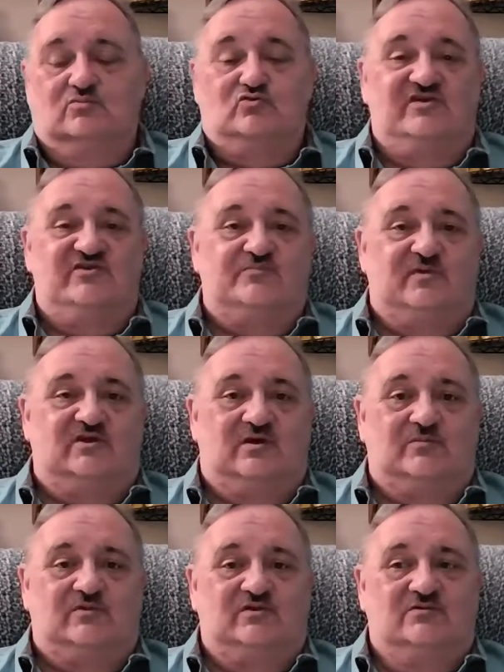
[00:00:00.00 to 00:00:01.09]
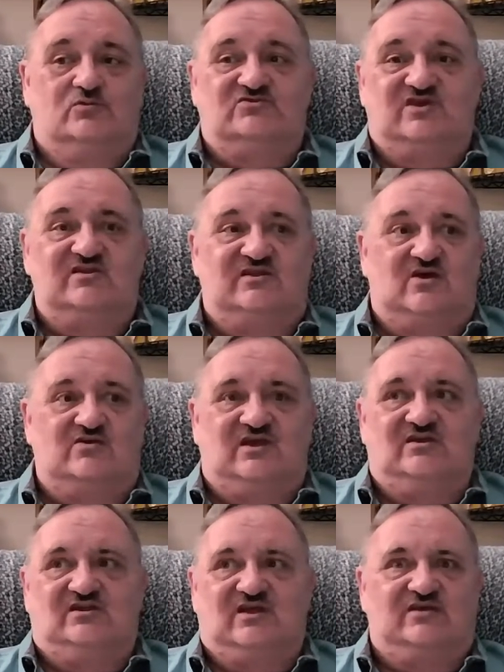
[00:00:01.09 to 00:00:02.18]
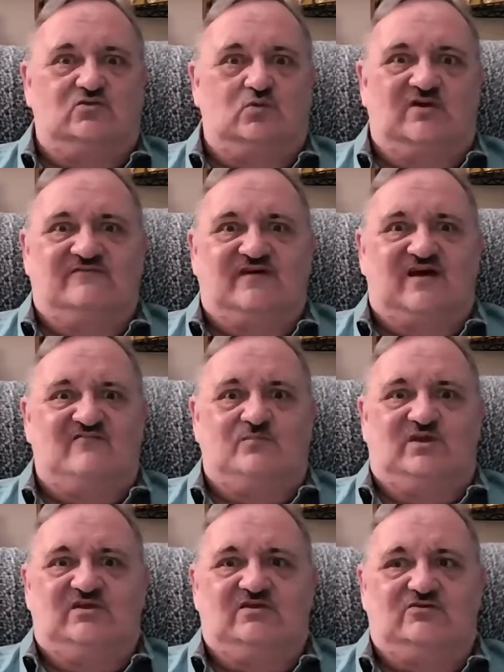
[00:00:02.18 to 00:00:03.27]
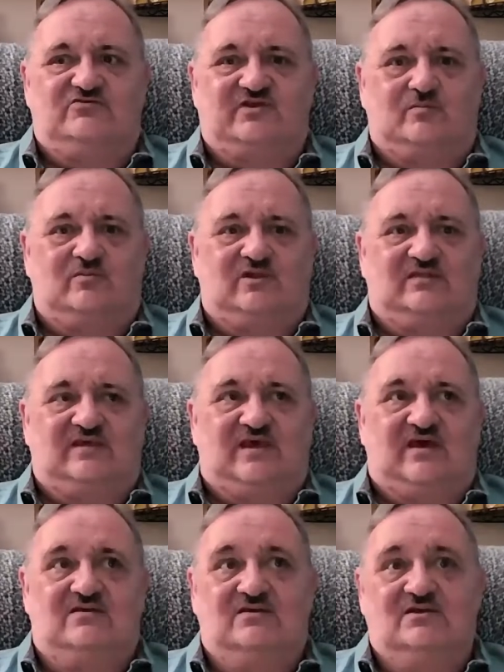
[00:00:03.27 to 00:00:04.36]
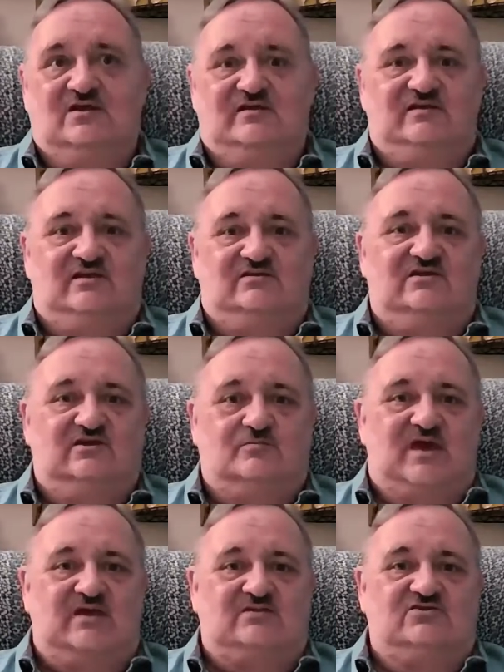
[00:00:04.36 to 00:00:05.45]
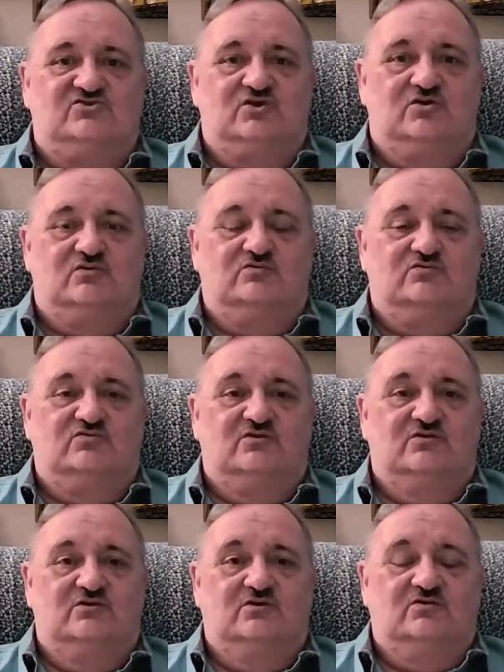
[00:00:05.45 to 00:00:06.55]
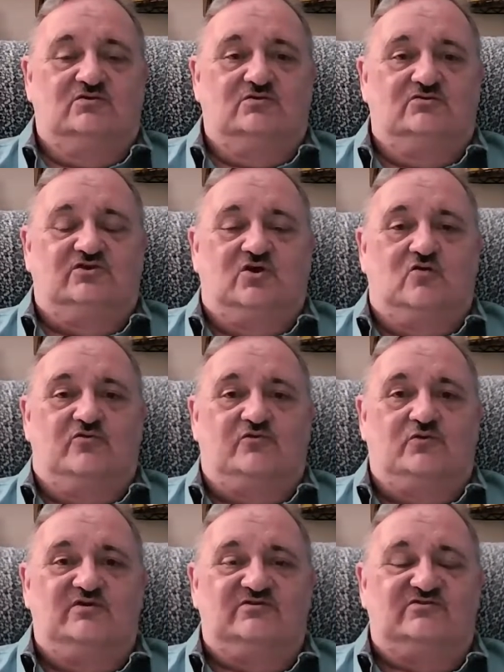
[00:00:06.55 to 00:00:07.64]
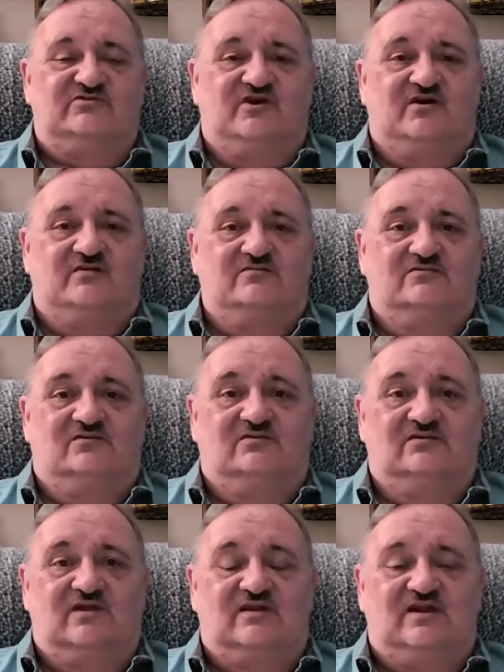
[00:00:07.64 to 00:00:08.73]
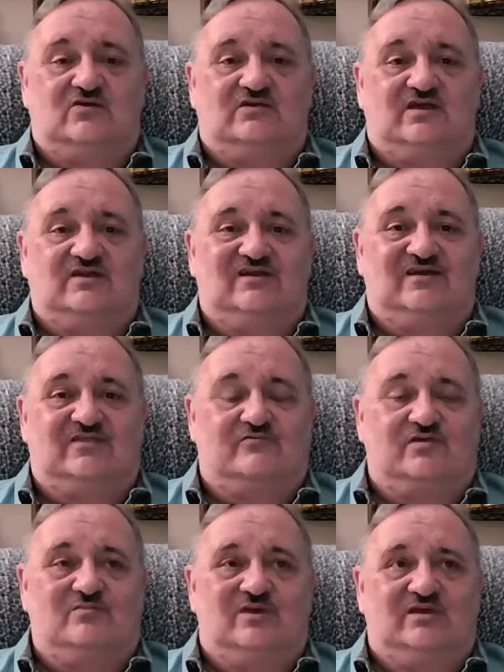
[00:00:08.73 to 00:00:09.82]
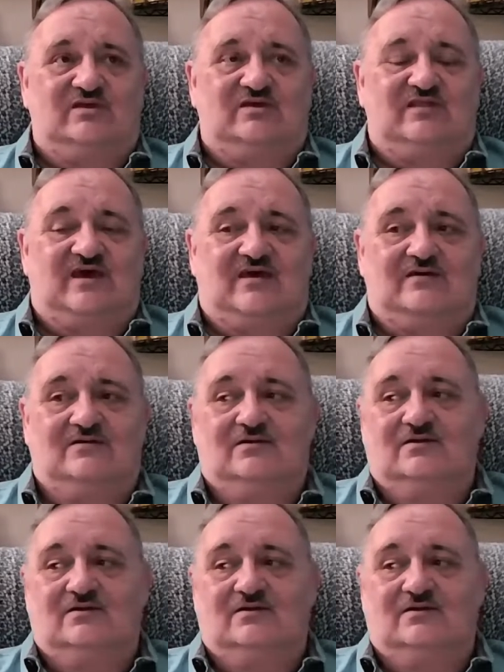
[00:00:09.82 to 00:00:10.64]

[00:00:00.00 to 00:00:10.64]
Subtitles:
Burisma company, which ended up getting like 25 million or something like that, and then kicked back to Joe through his son, ended up getting like 3 million of that.